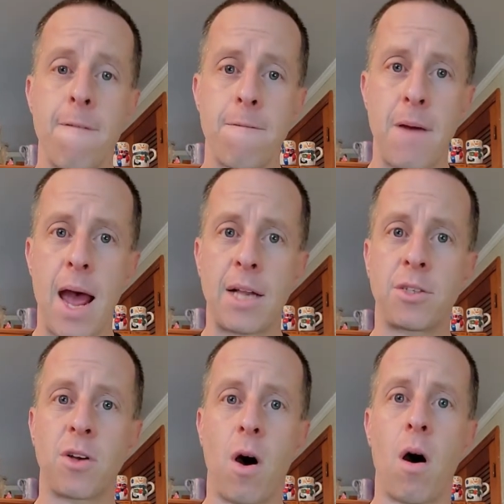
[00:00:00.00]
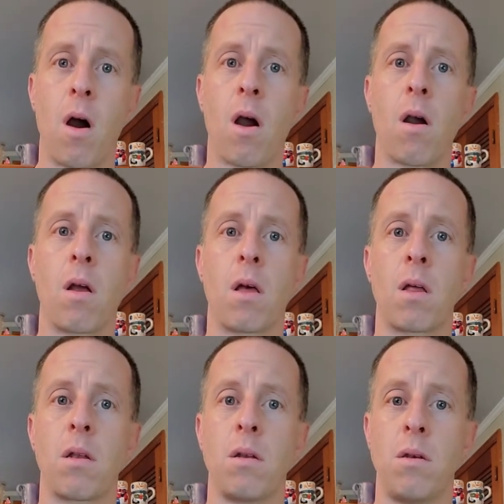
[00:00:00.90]
Fats,
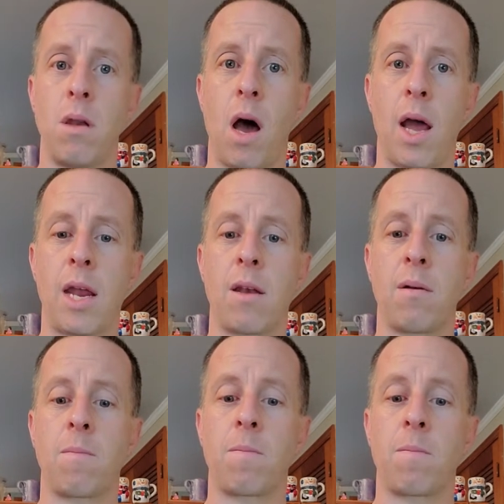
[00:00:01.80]
9